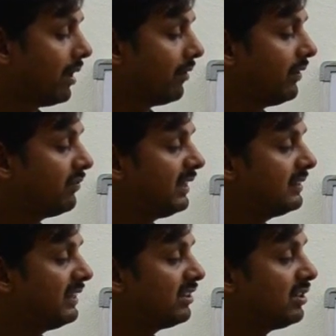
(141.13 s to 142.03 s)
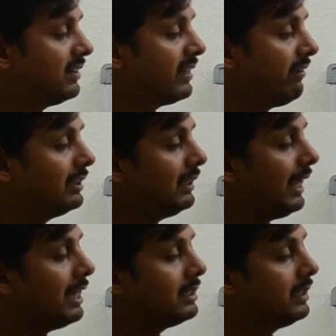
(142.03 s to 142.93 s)
50, 60,
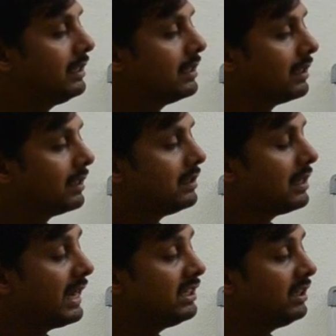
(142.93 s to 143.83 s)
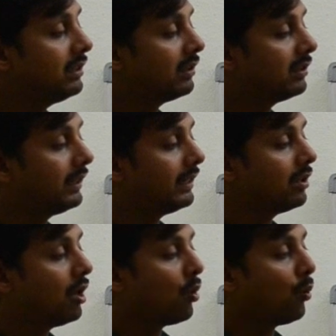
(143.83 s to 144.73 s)
70, 80, 90,
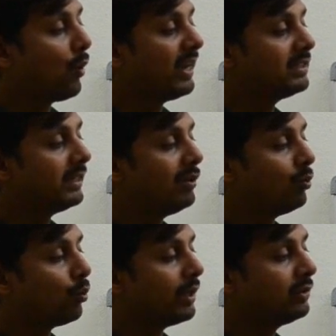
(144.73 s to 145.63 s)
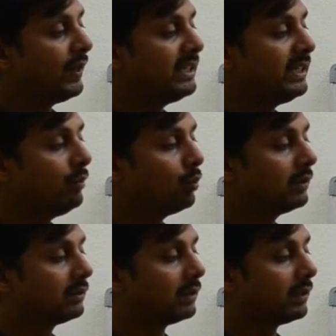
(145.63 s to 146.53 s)
100, 110, 120,
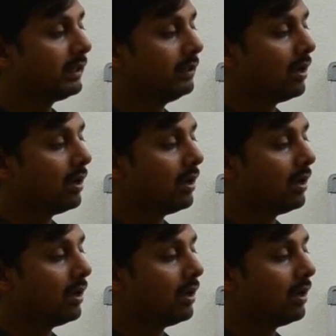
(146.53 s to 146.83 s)
130,